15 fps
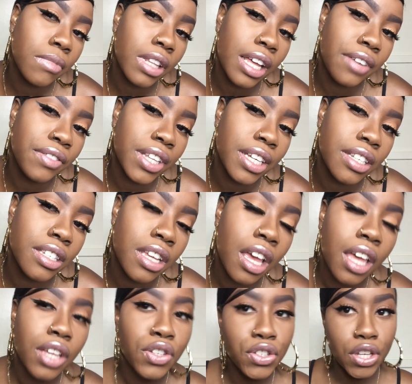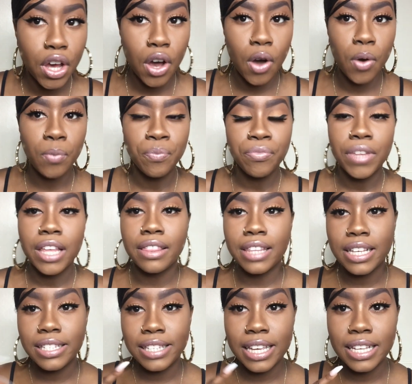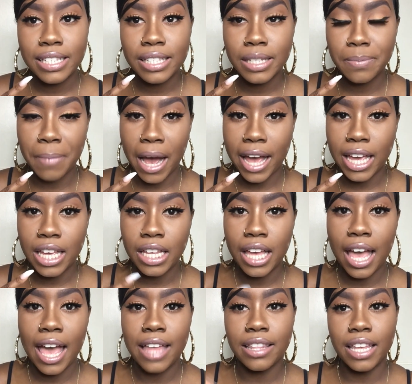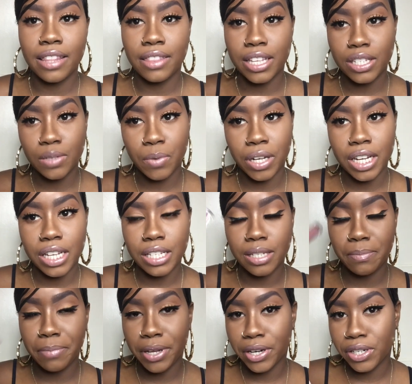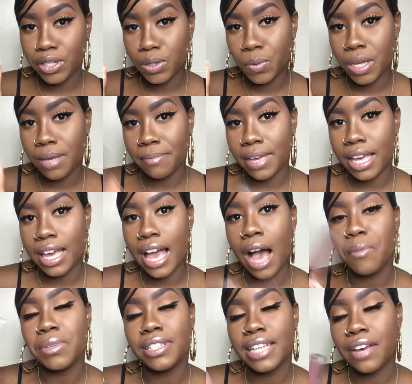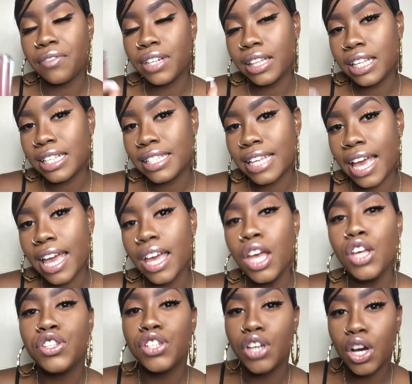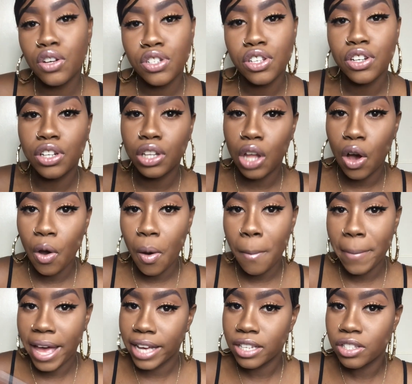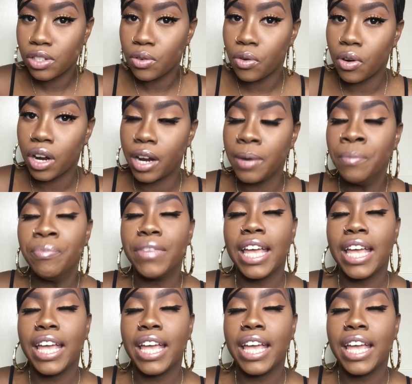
love this so this is spite and then this one is bittersweet me i would definitely say to go to your local mac store